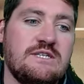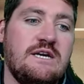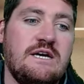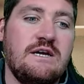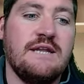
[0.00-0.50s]

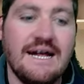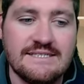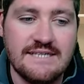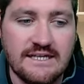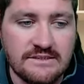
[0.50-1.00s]
Uh, nine
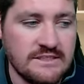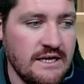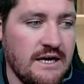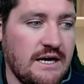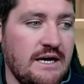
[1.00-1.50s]
seconds
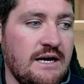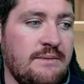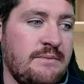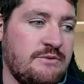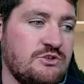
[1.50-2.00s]

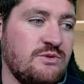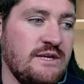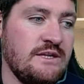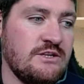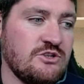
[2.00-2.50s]
um,
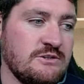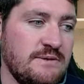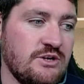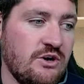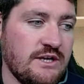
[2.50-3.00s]
between Thomas
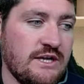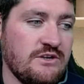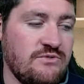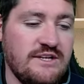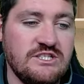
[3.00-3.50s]
Pidcock and
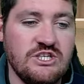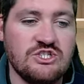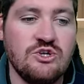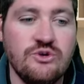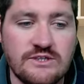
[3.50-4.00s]
Koretzky,
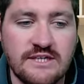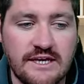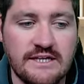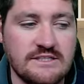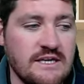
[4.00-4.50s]
just two
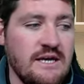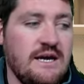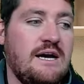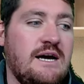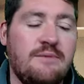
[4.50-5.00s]
seconds
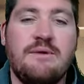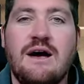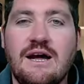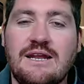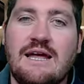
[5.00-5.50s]
um,
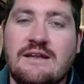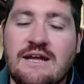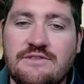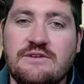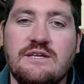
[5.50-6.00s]
behind Alan
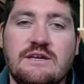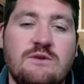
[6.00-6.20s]
Hatherly.